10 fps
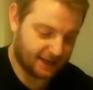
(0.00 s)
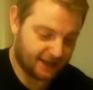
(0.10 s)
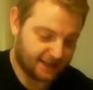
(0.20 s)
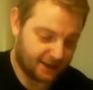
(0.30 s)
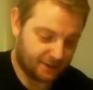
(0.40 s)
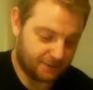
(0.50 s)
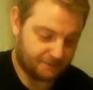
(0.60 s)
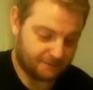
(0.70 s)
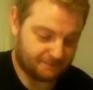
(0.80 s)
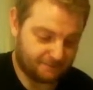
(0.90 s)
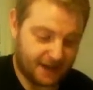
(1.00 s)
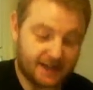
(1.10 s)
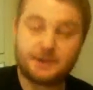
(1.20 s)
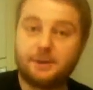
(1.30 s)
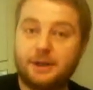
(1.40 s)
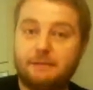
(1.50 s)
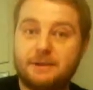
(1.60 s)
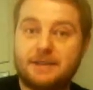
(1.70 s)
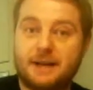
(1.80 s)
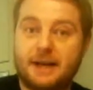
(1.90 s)
So make sure you
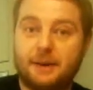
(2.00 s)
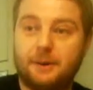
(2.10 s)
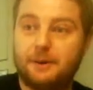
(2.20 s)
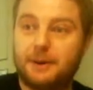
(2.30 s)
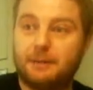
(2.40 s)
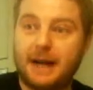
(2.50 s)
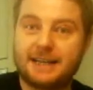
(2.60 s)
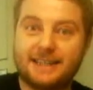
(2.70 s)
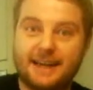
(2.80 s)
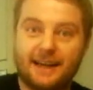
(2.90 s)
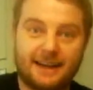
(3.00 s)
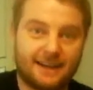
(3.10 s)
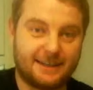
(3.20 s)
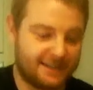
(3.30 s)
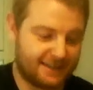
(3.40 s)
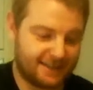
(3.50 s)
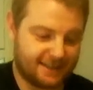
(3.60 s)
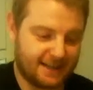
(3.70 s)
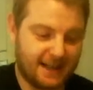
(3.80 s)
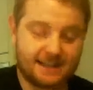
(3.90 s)
recycle all the plastic, because
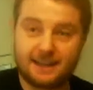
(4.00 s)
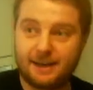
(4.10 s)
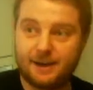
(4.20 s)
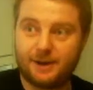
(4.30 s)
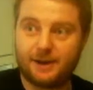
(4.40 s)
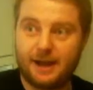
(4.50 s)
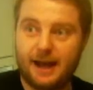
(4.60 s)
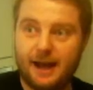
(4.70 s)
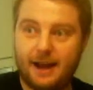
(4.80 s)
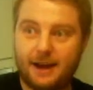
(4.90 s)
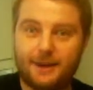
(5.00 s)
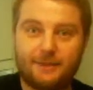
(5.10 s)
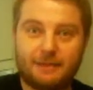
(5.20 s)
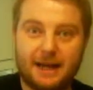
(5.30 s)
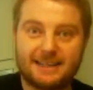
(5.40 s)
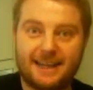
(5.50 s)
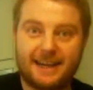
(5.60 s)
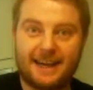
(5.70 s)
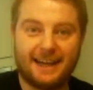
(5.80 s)
that's a lot of plastic